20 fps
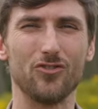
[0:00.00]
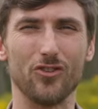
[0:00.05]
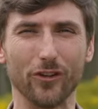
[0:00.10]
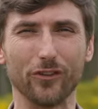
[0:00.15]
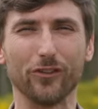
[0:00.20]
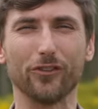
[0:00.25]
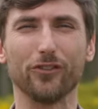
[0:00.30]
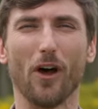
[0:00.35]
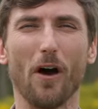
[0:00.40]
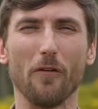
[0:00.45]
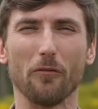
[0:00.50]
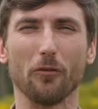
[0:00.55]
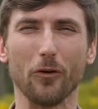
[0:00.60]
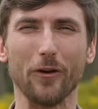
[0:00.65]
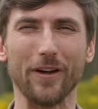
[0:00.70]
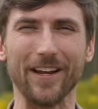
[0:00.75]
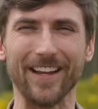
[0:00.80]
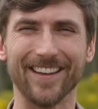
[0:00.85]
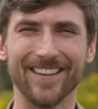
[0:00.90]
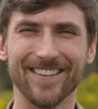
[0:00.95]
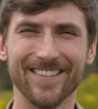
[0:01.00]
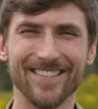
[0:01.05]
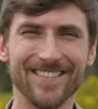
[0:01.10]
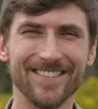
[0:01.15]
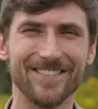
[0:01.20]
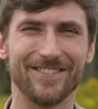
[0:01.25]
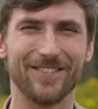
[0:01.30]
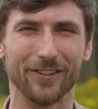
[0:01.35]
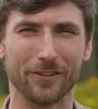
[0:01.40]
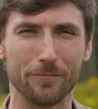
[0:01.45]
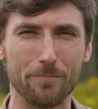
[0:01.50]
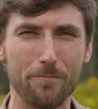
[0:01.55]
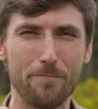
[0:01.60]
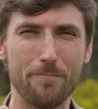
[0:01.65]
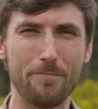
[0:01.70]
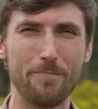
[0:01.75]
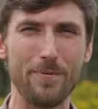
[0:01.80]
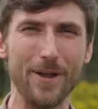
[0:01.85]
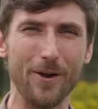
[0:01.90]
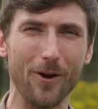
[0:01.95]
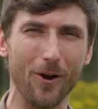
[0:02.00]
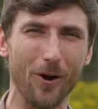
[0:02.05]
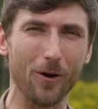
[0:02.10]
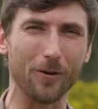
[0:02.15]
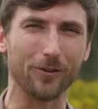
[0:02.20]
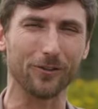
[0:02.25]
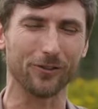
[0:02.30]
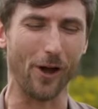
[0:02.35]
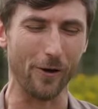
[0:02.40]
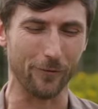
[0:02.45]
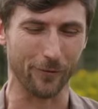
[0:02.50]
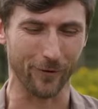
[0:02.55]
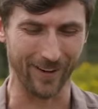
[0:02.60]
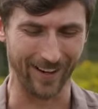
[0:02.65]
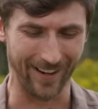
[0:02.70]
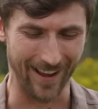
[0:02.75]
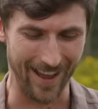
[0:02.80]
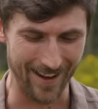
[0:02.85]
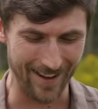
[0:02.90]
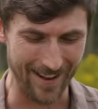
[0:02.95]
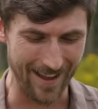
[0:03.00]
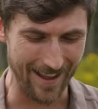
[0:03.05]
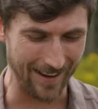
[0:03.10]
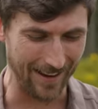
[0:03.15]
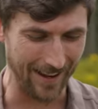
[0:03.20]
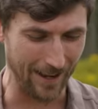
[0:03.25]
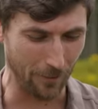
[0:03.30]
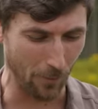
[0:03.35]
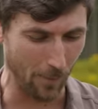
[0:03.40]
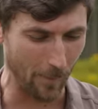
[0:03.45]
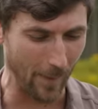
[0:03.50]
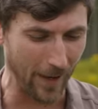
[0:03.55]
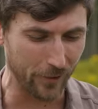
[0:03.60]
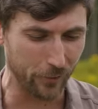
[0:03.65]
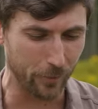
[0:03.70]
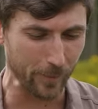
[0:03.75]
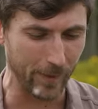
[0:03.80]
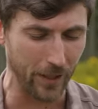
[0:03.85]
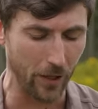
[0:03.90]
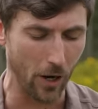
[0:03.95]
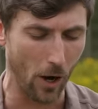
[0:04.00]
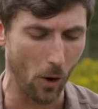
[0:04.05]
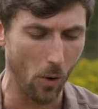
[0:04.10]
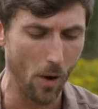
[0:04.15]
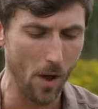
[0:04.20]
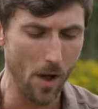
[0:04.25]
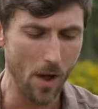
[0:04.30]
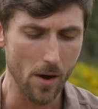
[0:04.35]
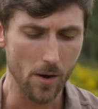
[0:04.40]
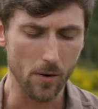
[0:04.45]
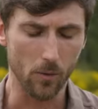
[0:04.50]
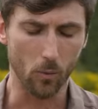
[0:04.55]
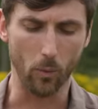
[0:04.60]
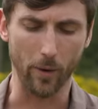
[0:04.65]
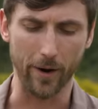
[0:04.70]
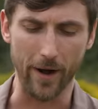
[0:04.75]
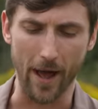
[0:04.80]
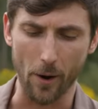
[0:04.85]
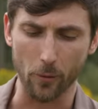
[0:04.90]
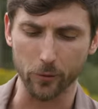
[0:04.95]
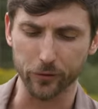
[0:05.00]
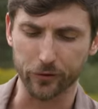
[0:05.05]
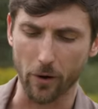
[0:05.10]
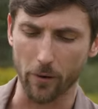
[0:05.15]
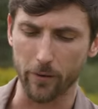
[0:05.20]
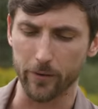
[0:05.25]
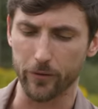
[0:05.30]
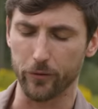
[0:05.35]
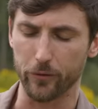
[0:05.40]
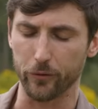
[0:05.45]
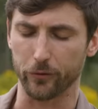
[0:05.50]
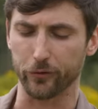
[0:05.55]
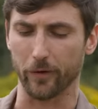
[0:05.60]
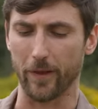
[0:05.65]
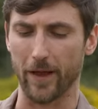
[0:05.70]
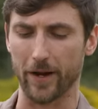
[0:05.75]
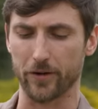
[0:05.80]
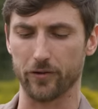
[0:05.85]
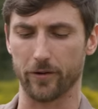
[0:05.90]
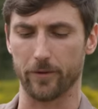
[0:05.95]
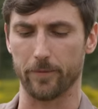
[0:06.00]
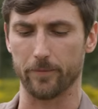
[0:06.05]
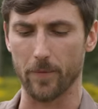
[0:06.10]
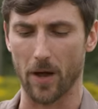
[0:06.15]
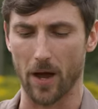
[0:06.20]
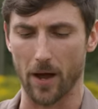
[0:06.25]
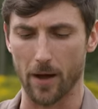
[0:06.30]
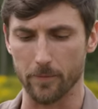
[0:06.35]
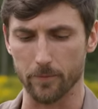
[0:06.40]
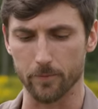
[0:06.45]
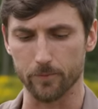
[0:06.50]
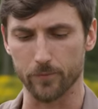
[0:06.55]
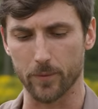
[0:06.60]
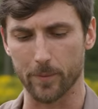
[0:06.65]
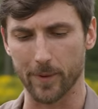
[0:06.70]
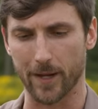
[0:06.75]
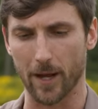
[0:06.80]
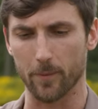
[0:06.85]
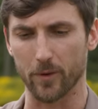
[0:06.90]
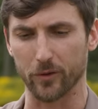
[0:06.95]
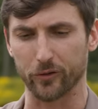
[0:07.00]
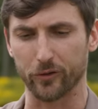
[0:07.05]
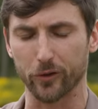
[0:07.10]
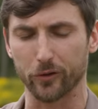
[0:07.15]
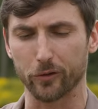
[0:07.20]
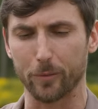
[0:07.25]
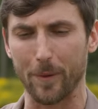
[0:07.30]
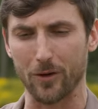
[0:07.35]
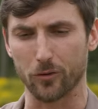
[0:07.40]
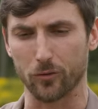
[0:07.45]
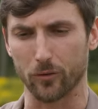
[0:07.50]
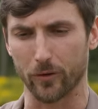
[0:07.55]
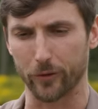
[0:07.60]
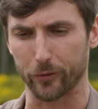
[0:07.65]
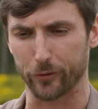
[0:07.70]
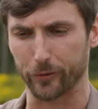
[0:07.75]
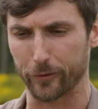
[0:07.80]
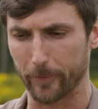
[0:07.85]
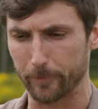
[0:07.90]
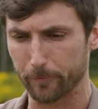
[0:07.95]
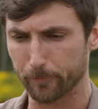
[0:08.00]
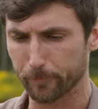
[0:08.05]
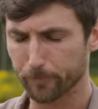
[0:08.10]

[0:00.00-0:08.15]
just suffering. It, yeah, just, just pain. pure suffering. And it, it, reminds me, you know, when I was going through selection um, to become a SERE specialist,